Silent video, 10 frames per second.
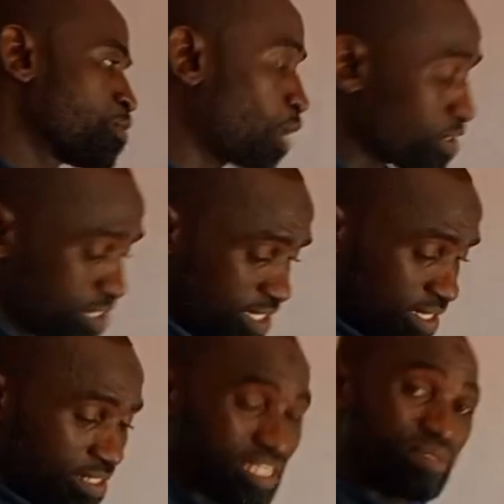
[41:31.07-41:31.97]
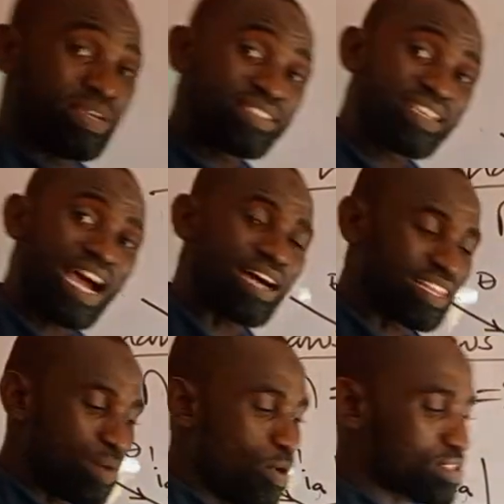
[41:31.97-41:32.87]
Because the media,
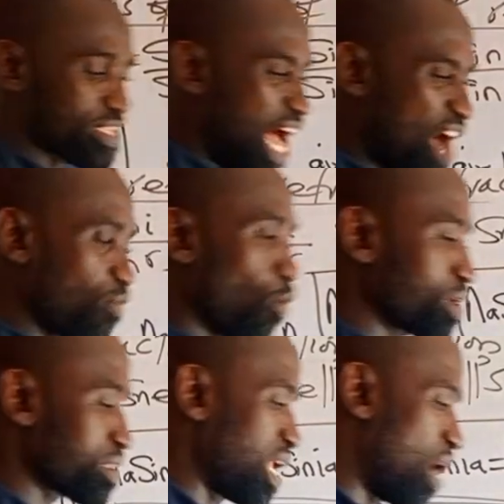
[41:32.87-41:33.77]
they must have what